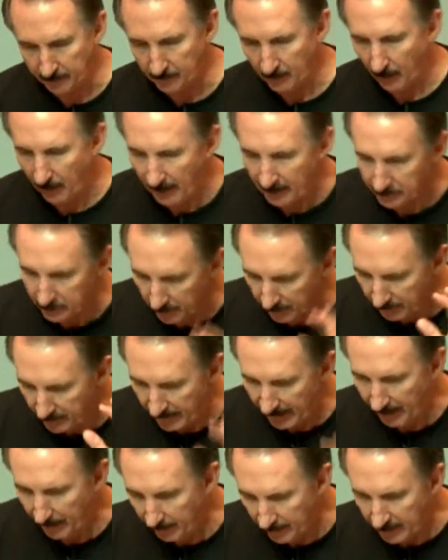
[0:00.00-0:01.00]
All right, so
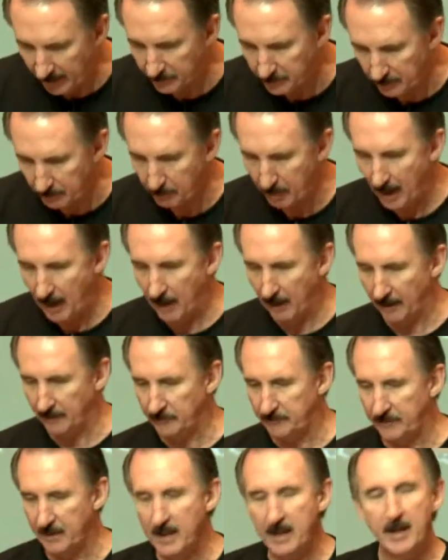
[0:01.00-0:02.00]
there is
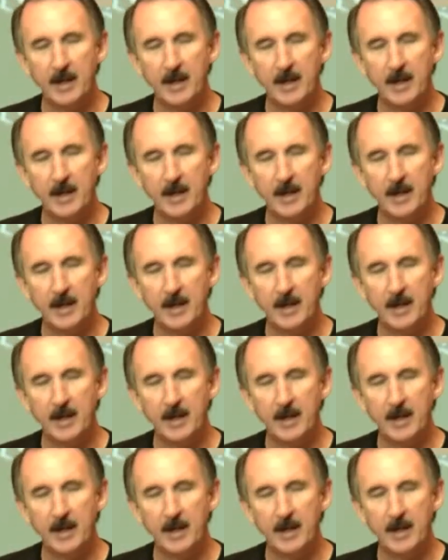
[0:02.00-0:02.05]
Apollos.